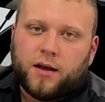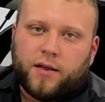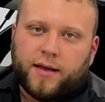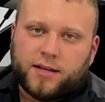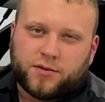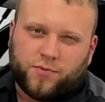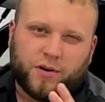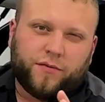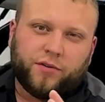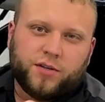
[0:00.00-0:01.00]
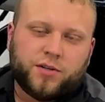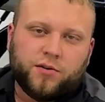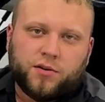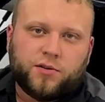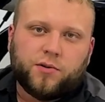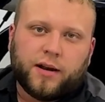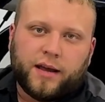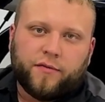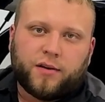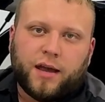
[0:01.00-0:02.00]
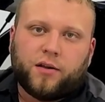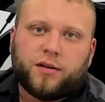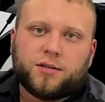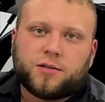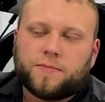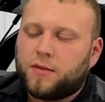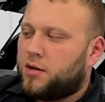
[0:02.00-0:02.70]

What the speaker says: and that's roughly 2 to 2.5 gallons.